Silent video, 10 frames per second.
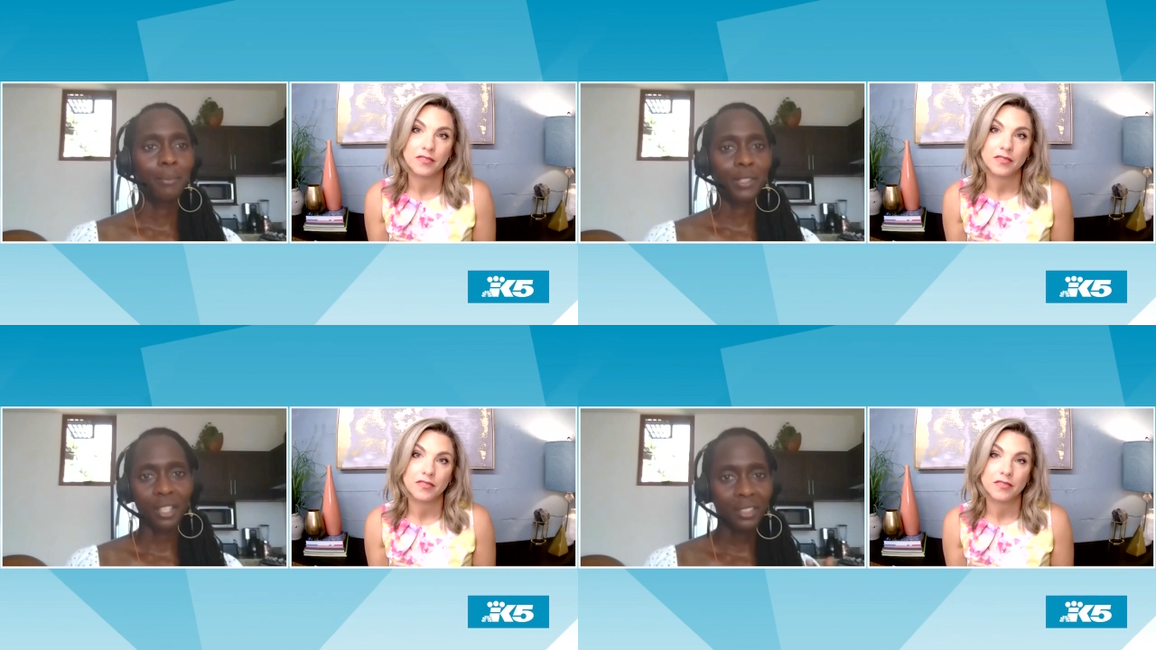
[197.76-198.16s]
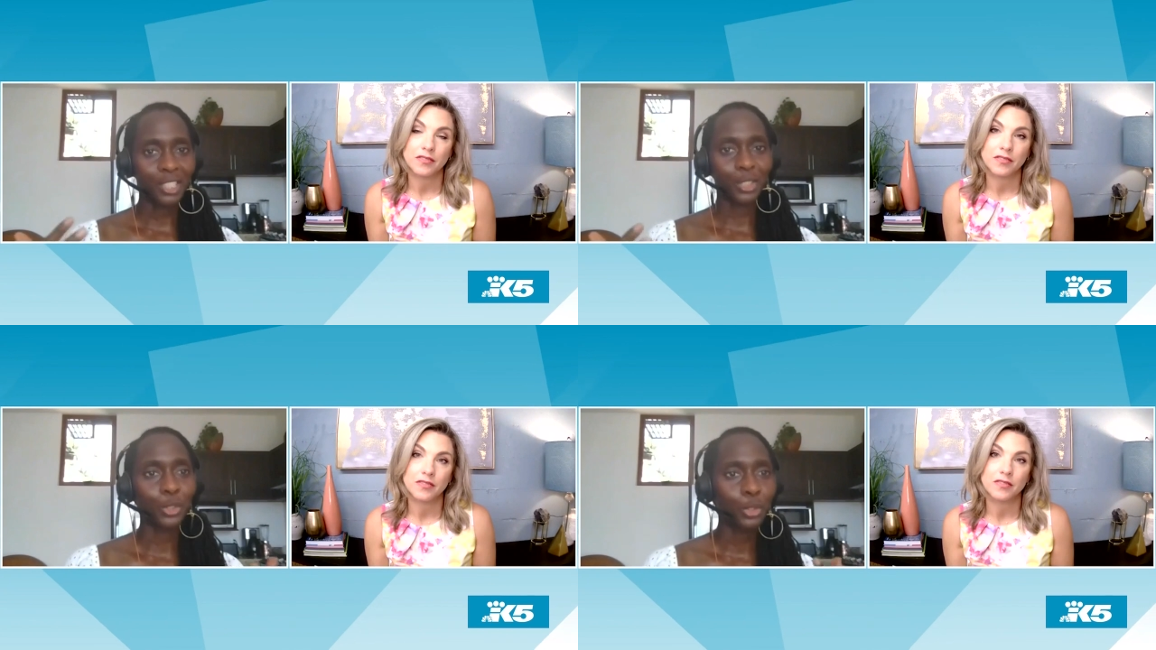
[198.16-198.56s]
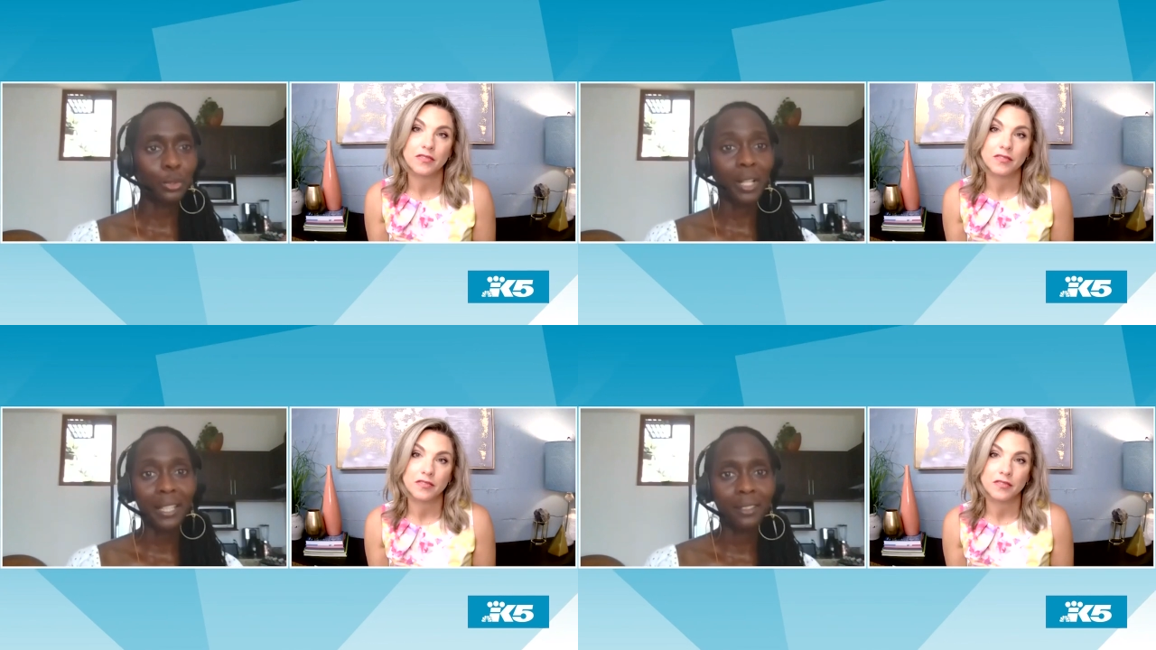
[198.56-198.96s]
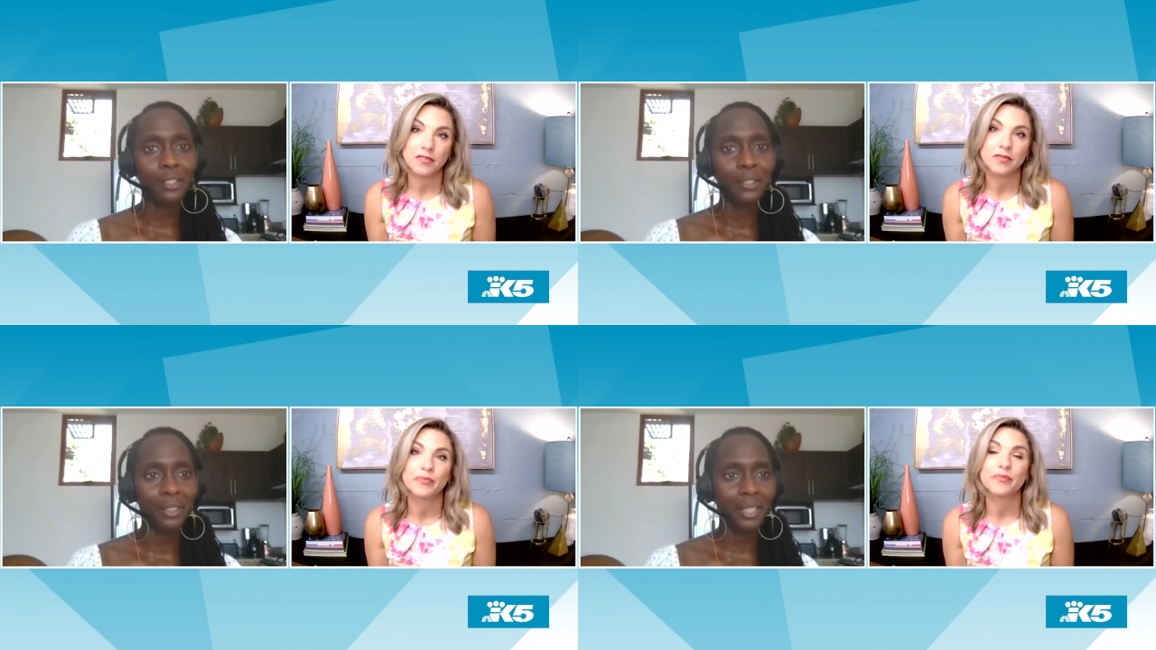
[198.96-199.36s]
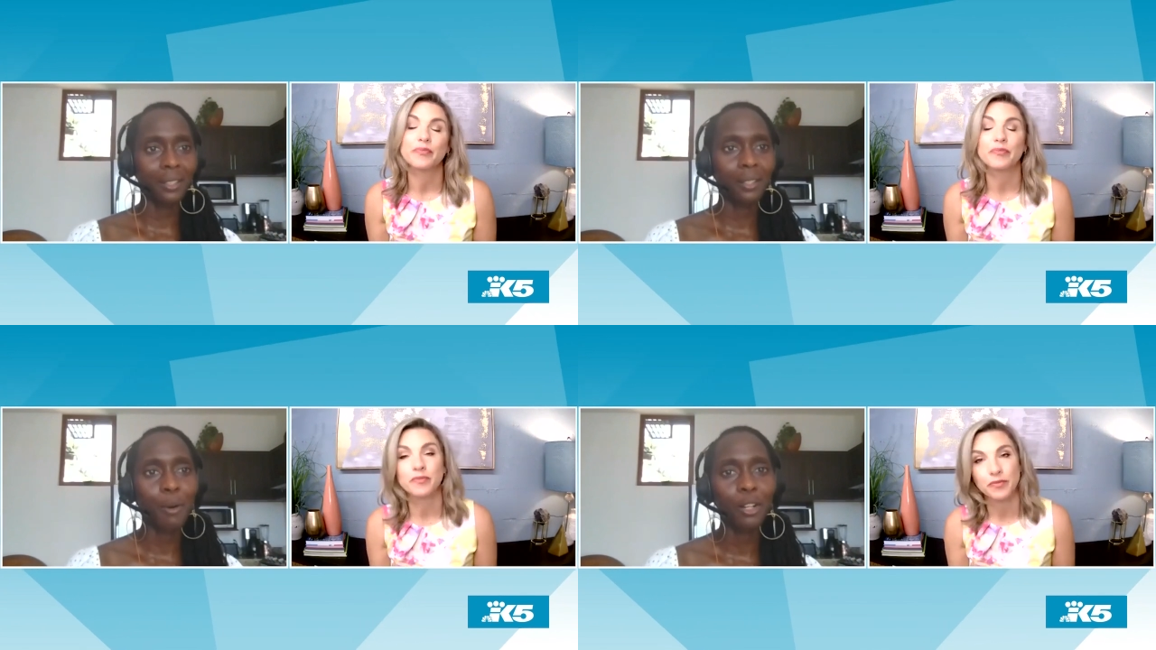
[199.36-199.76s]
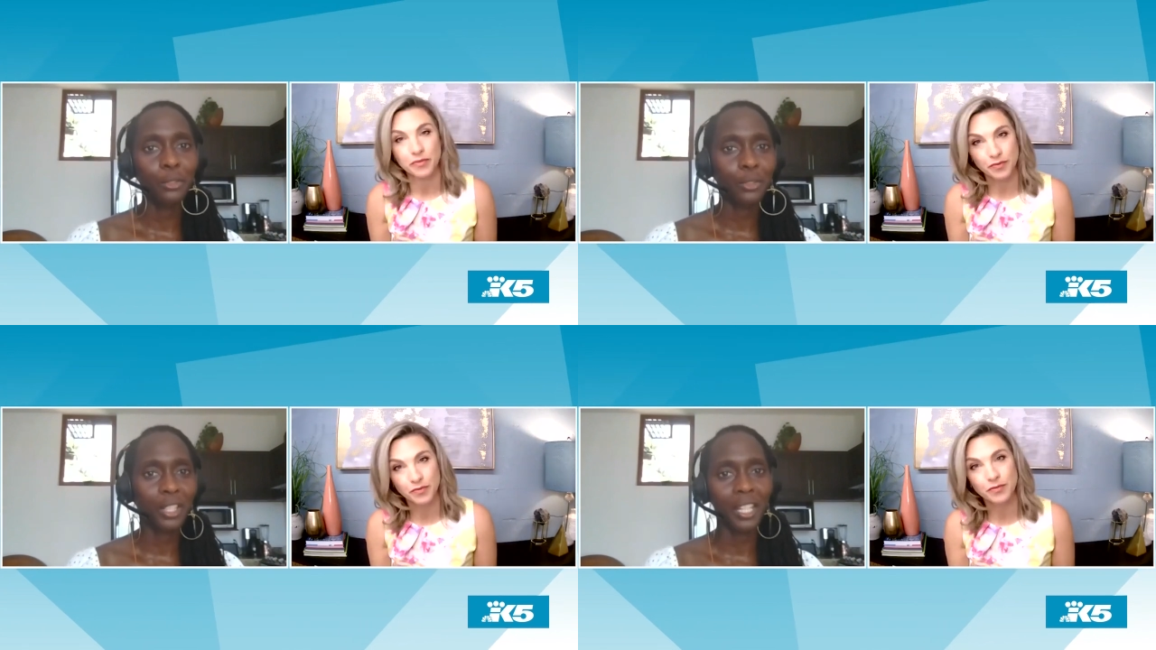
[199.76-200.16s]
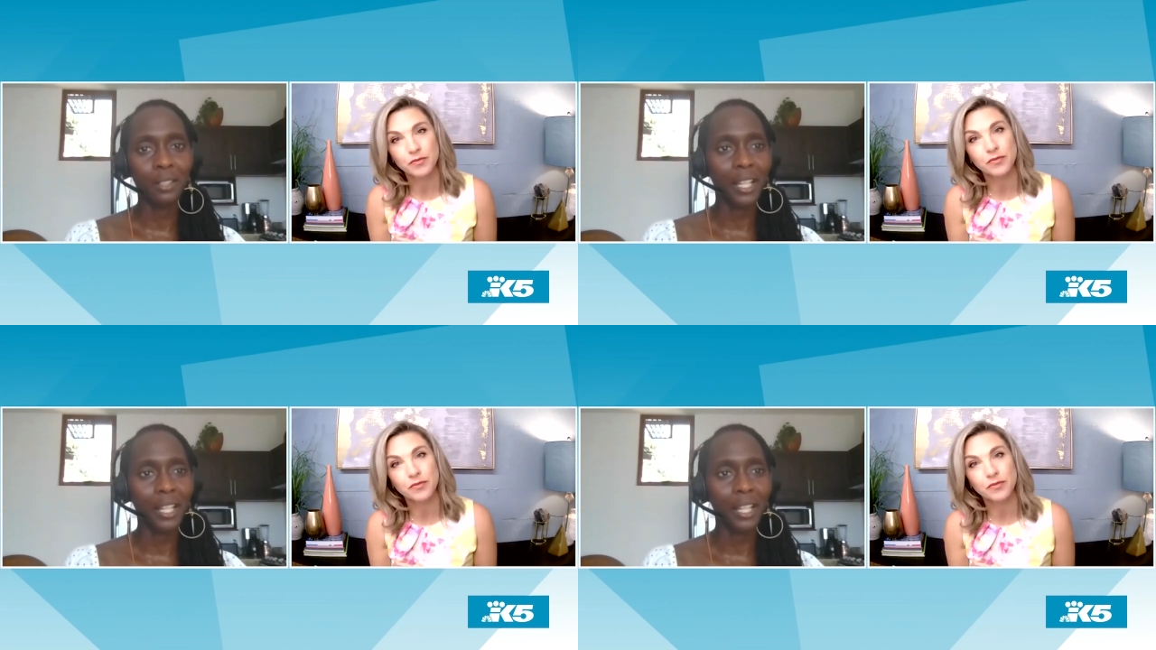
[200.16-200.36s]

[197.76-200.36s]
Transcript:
Speaker 1: Nichelle Nichols, who like literally Martin Luther King,